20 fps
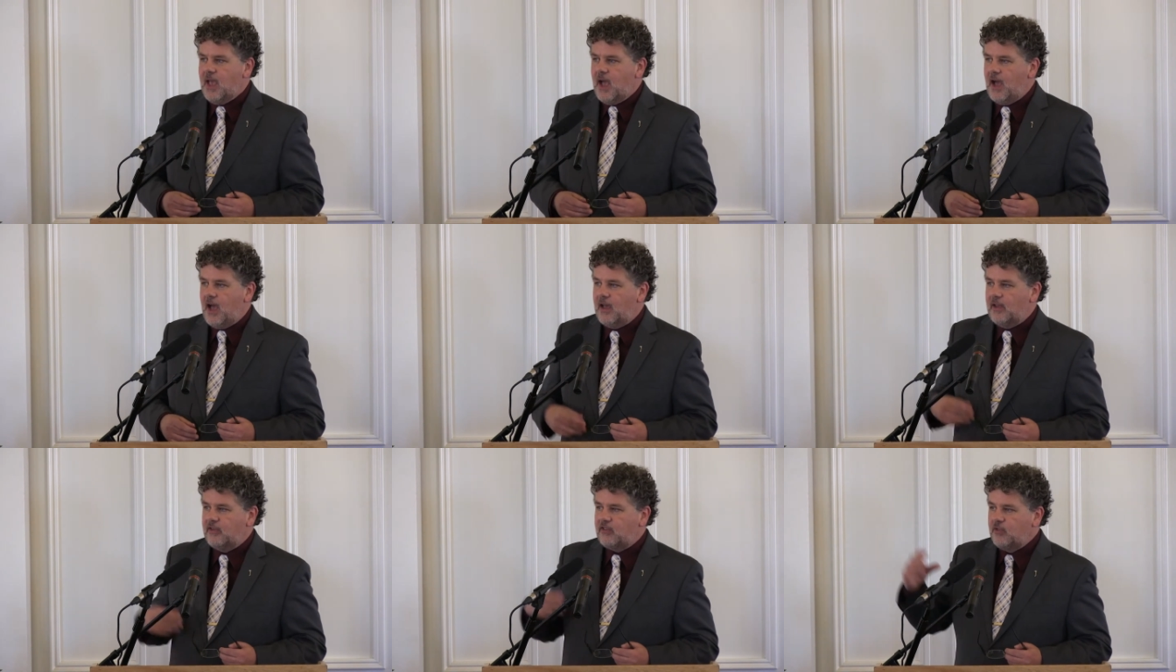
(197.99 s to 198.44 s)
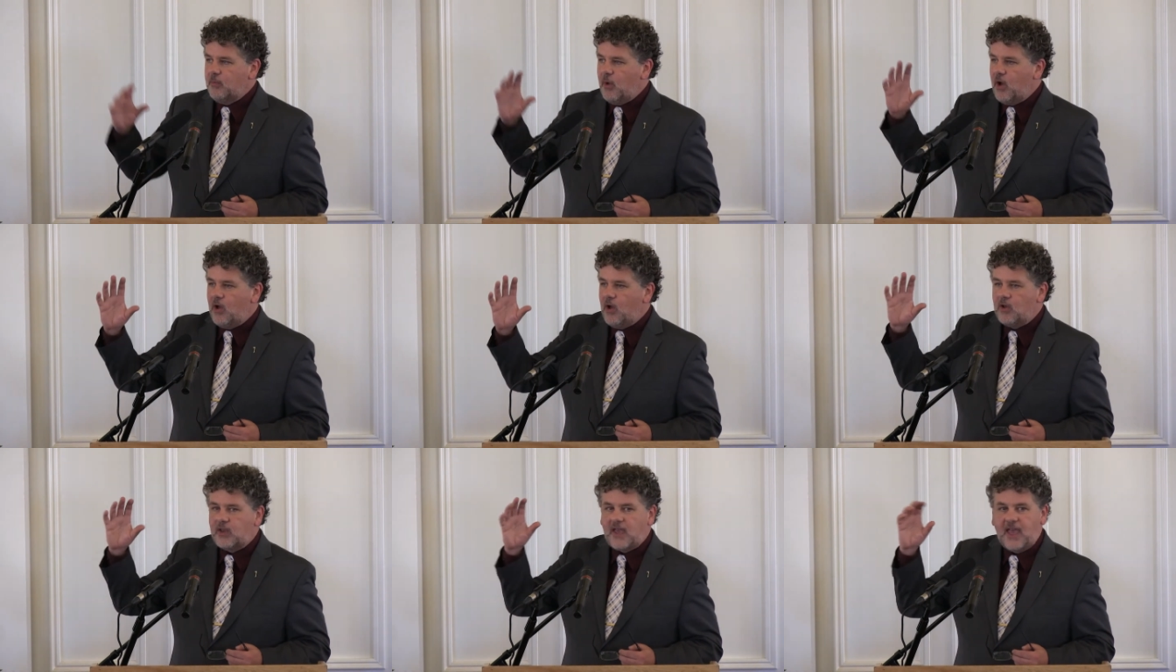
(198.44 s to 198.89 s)
A
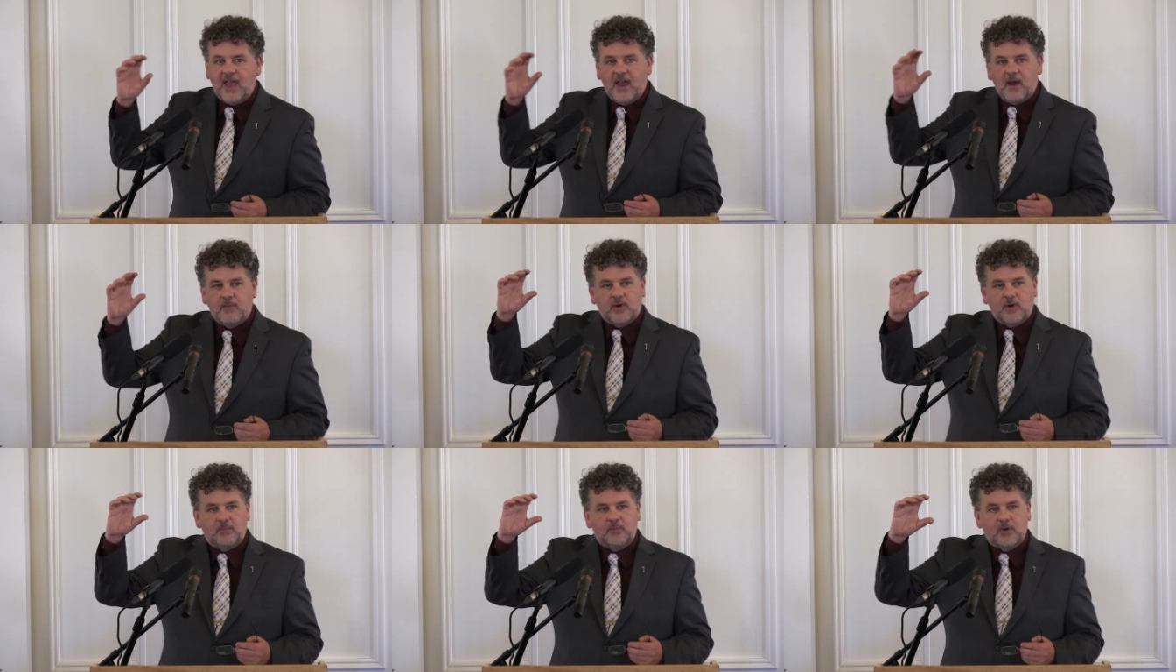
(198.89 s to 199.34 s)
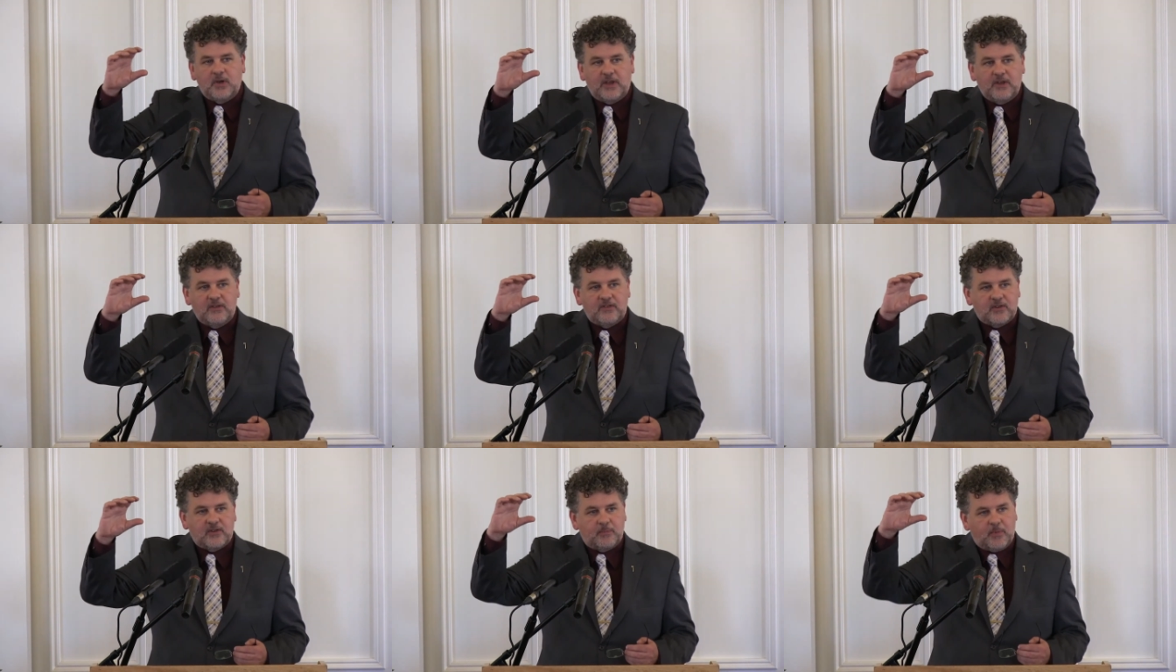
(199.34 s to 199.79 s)
small camera
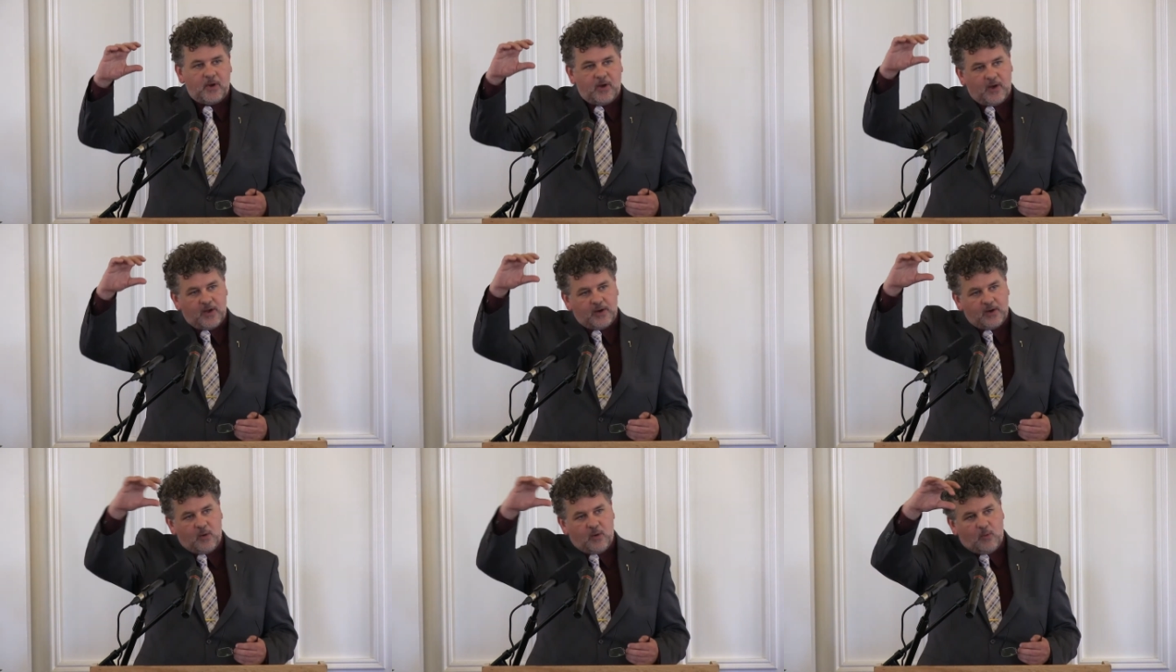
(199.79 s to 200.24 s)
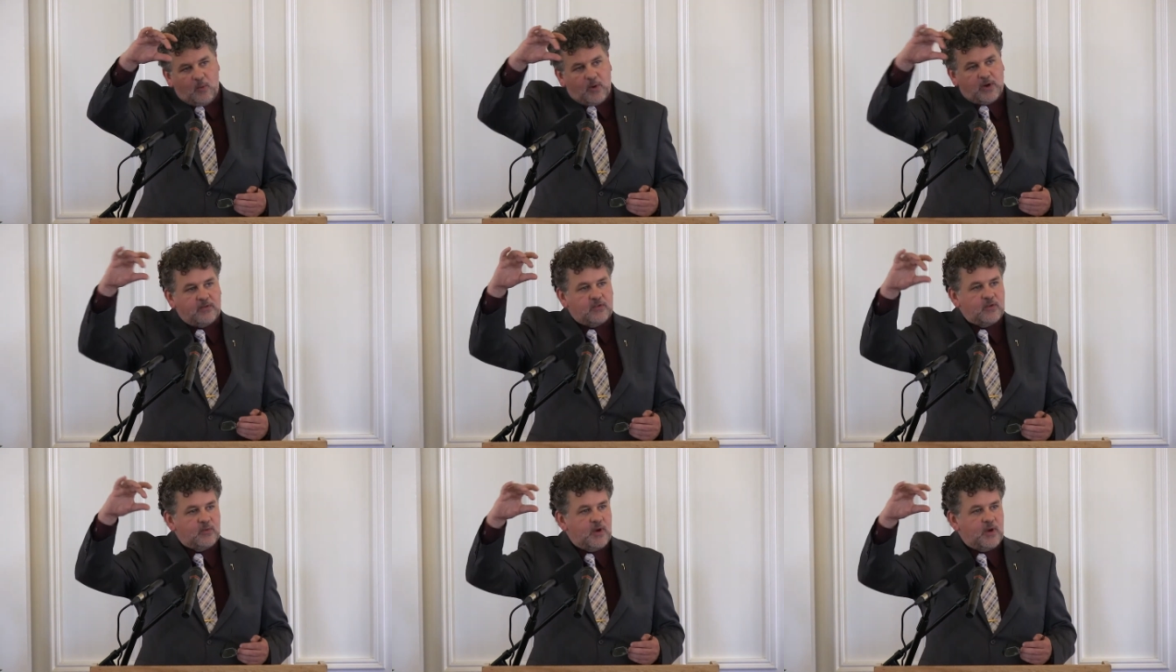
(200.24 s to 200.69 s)
placed upon one
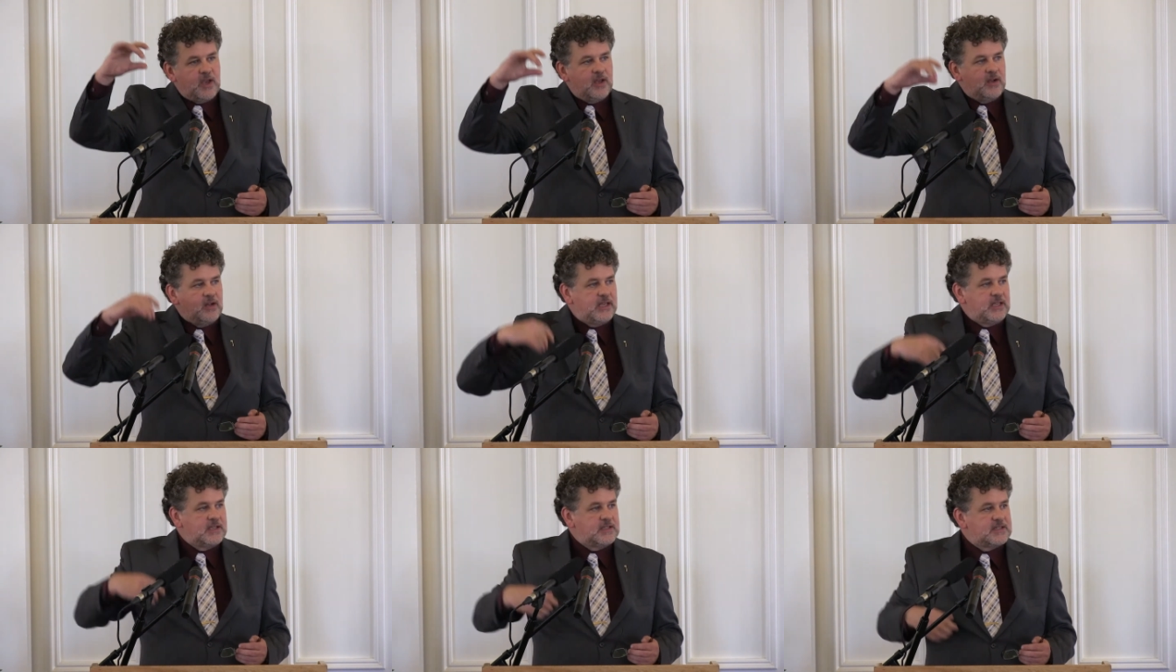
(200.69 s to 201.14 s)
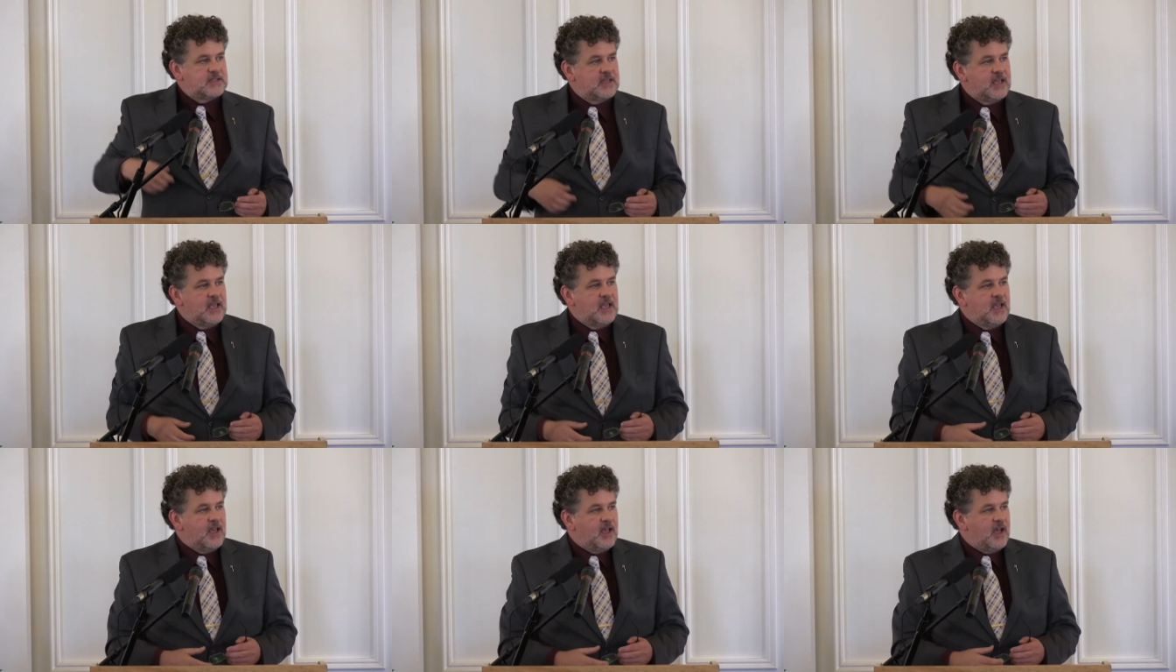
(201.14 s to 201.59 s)
of the railings
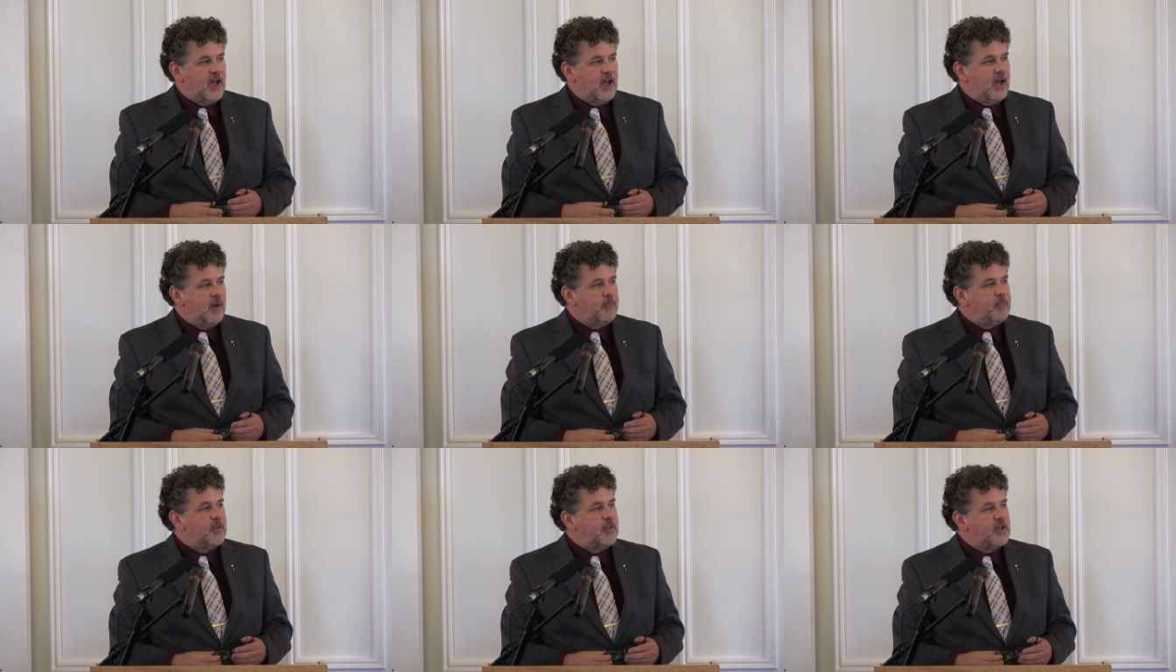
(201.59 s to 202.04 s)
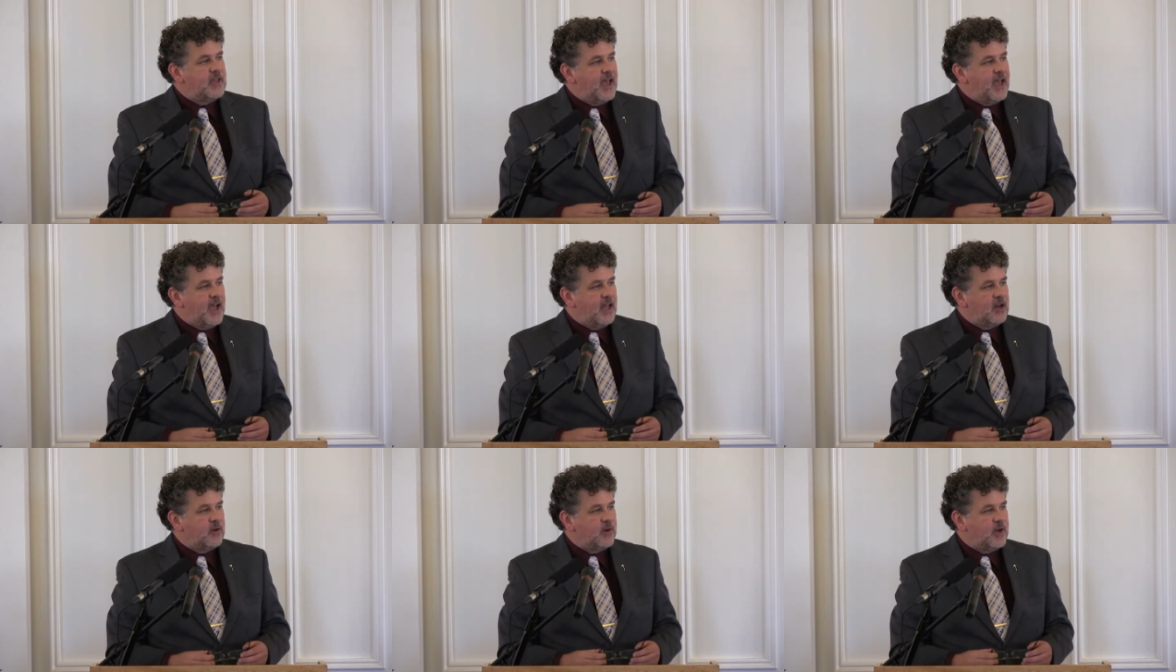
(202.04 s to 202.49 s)
up in the
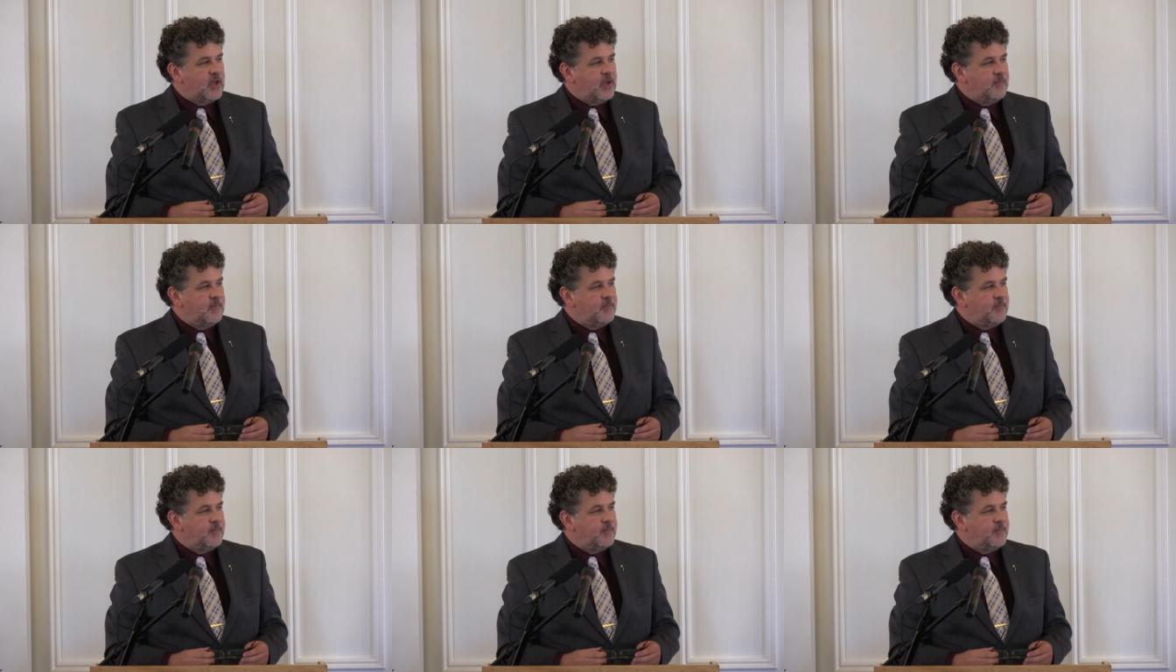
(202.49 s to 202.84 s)
gallery.